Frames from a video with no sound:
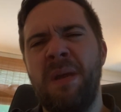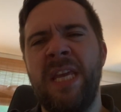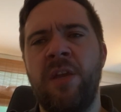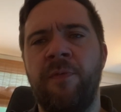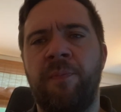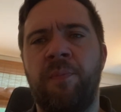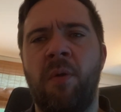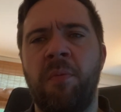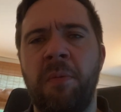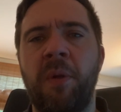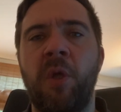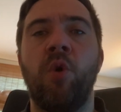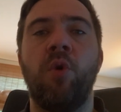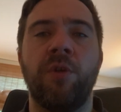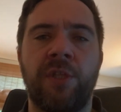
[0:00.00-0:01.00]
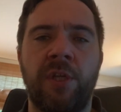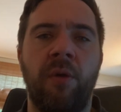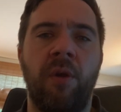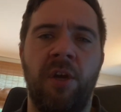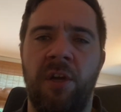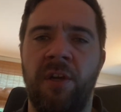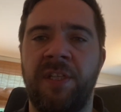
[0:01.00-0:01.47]
you've probably also
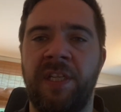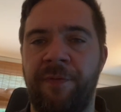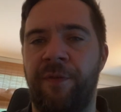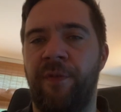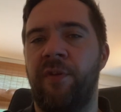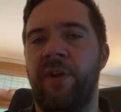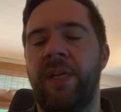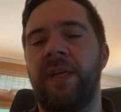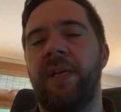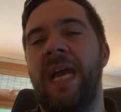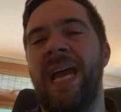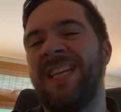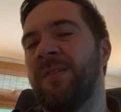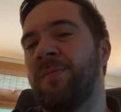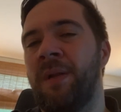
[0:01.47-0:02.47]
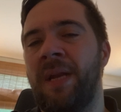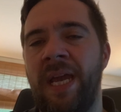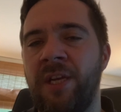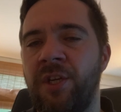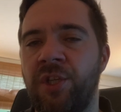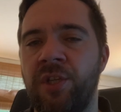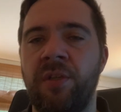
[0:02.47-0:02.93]
heard differing
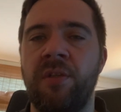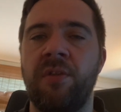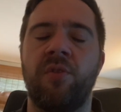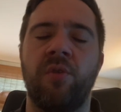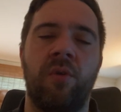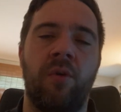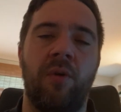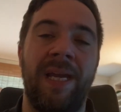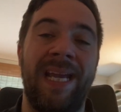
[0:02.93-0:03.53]
explanations or